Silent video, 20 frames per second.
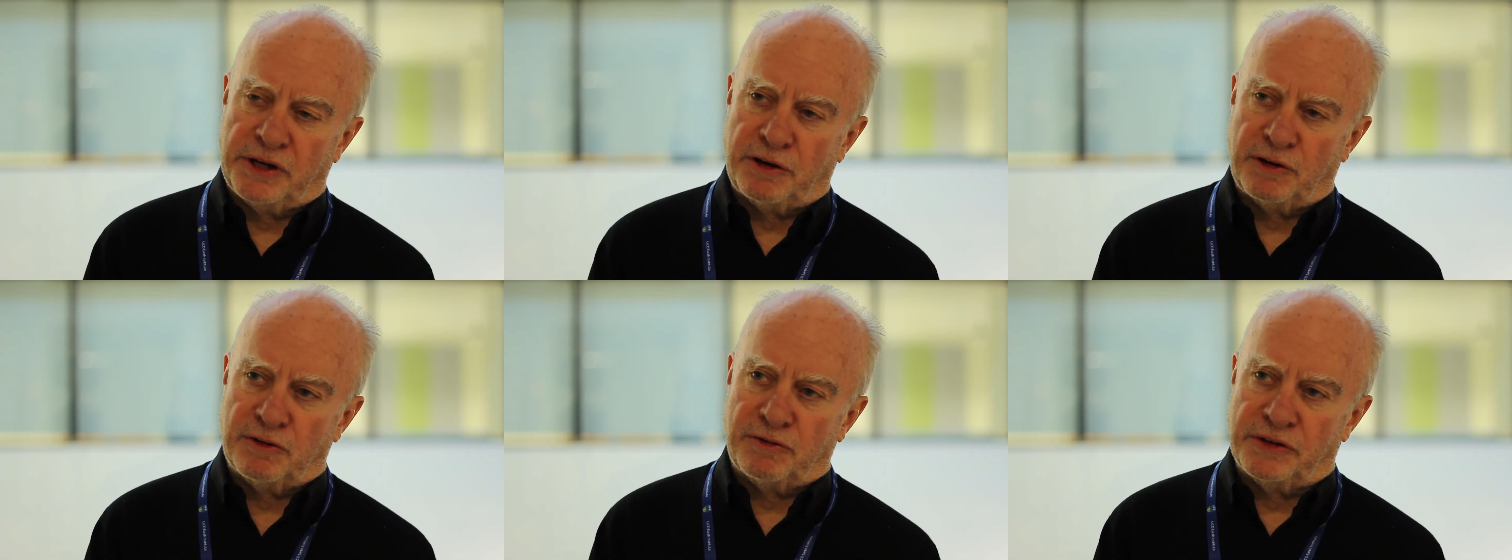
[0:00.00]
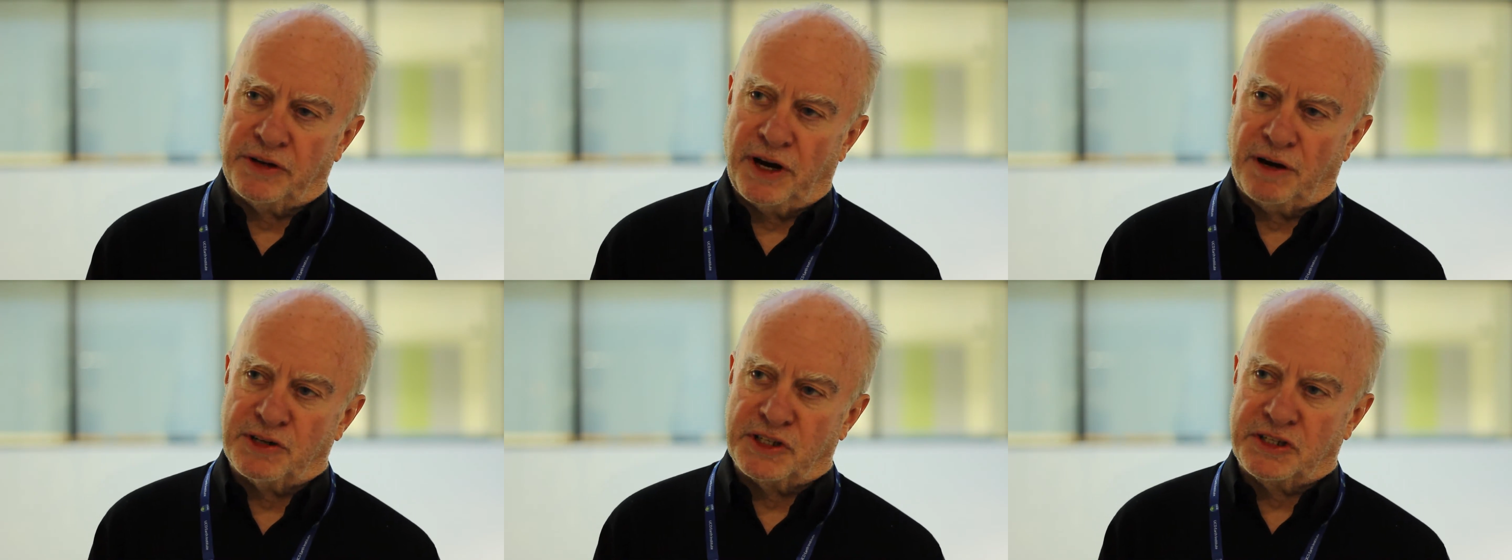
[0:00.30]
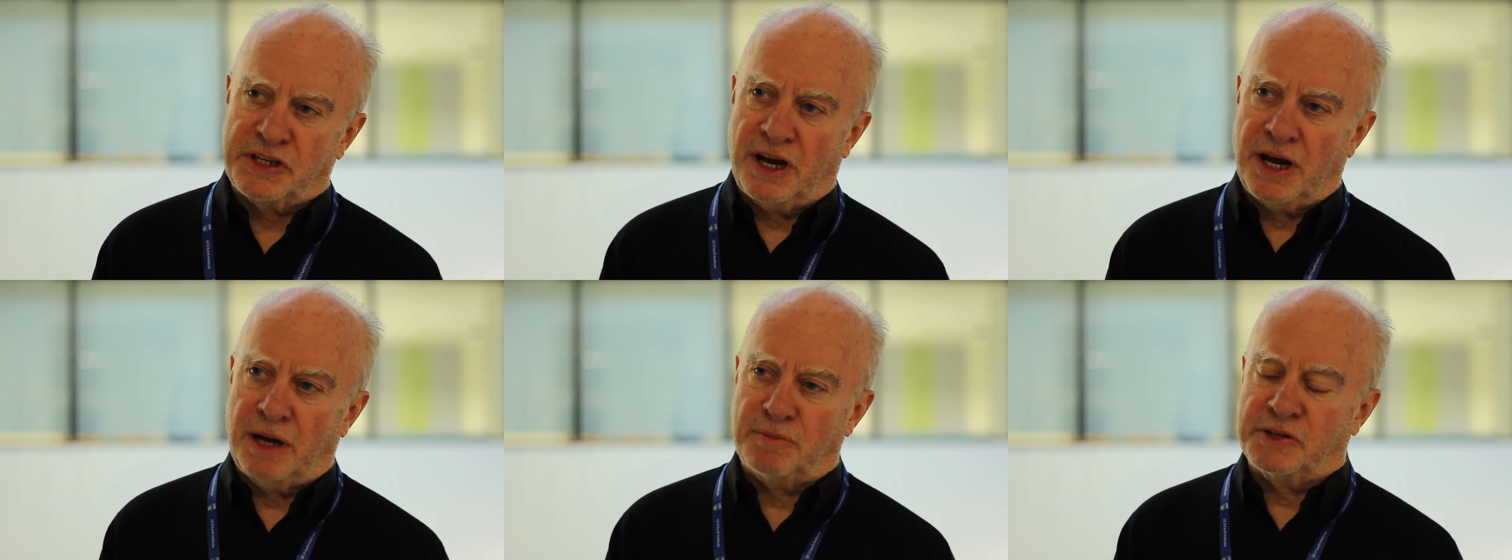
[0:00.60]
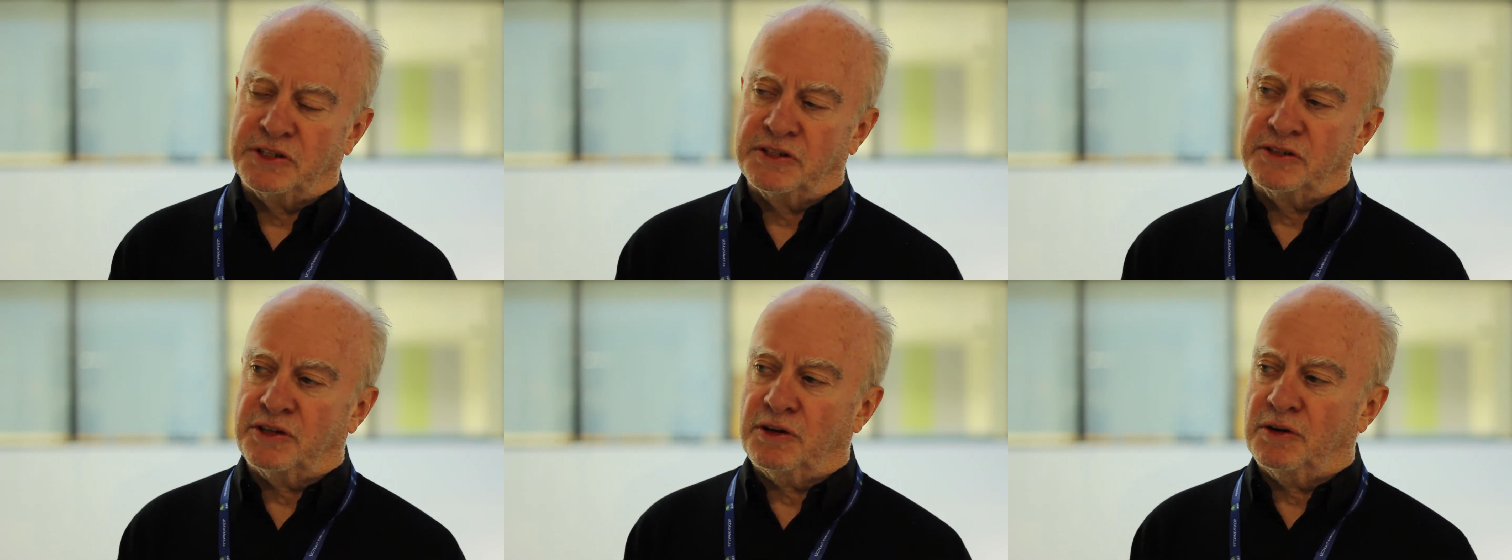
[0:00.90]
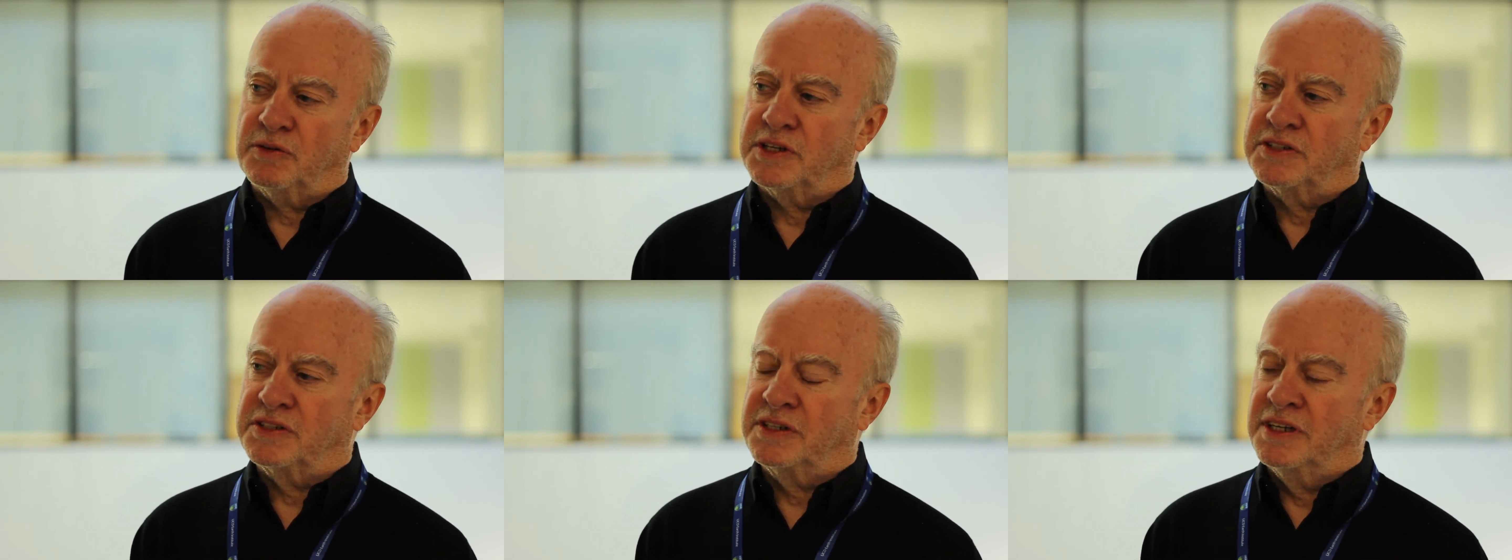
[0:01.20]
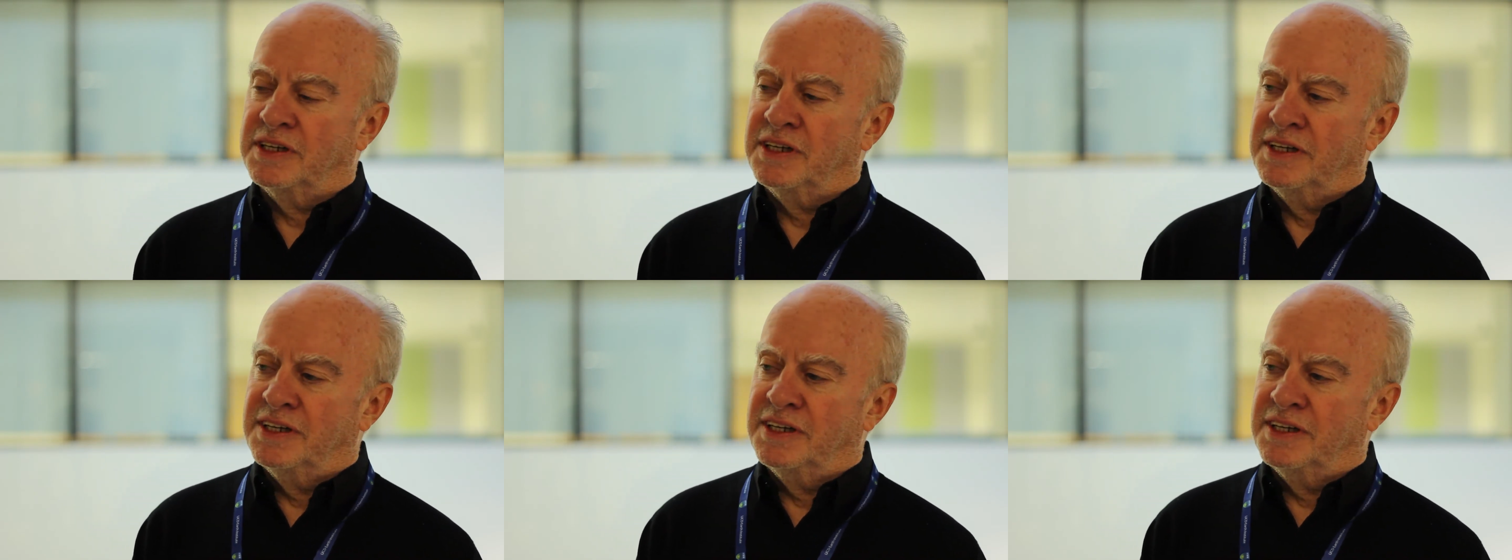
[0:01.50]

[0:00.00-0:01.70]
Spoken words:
editor for the Irish Times, has always